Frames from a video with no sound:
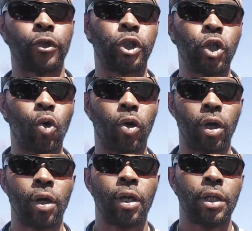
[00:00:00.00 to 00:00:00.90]
for sure.
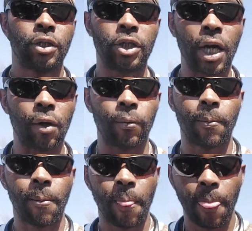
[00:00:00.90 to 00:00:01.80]
So
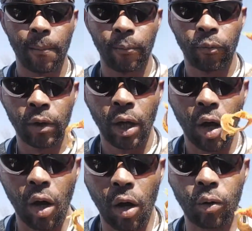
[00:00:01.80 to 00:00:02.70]

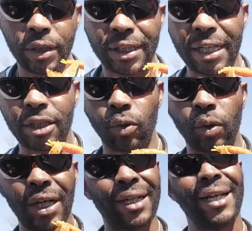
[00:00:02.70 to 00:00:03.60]
always get you
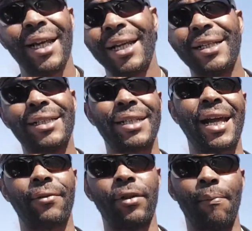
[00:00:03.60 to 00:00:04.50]
one. It doesn't
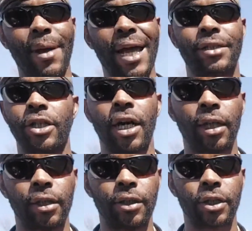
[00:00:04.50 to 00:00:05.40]
have to match
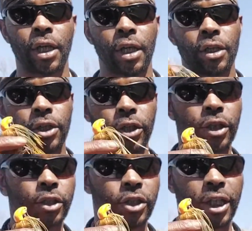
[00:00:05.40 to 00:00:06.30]
colors to
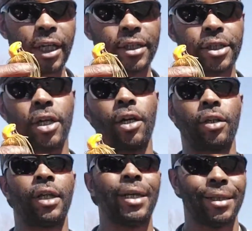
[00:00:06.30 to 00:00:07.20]
your jig
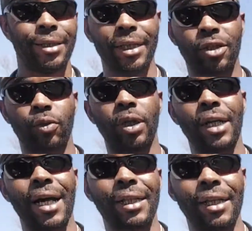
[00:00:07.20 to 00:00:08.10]
skirt. This
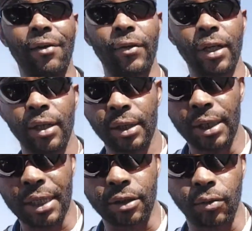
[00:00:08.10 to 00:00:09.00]
one, I love it.
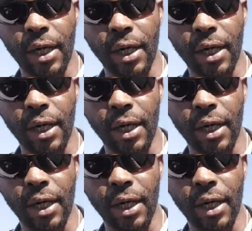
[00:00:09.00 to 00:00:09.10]
That's the